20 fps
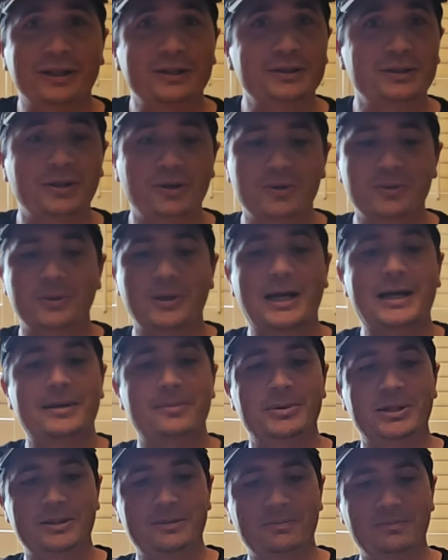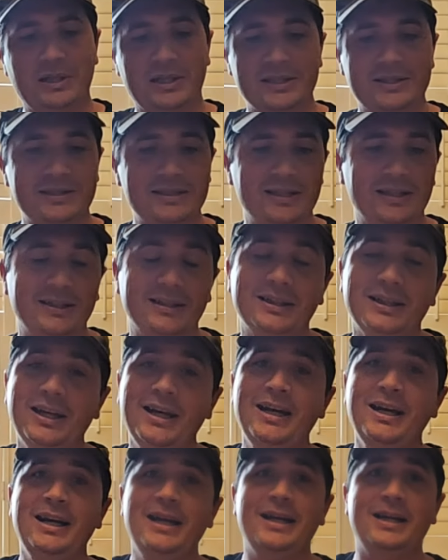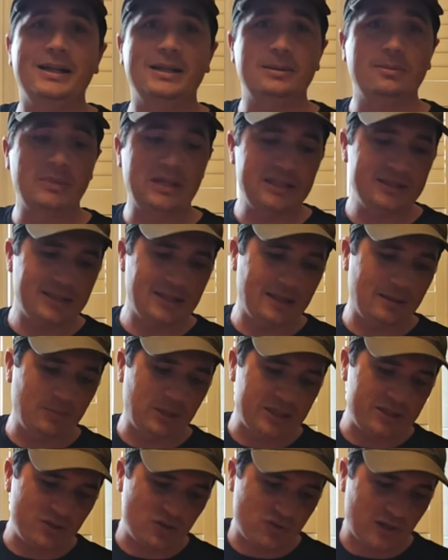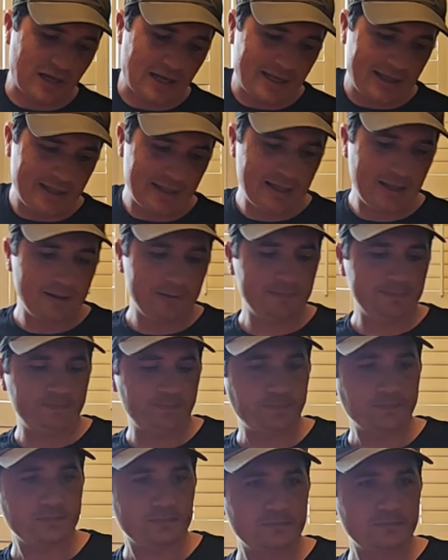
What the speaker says: cut and go grab it. But in the meantime, let's try it out.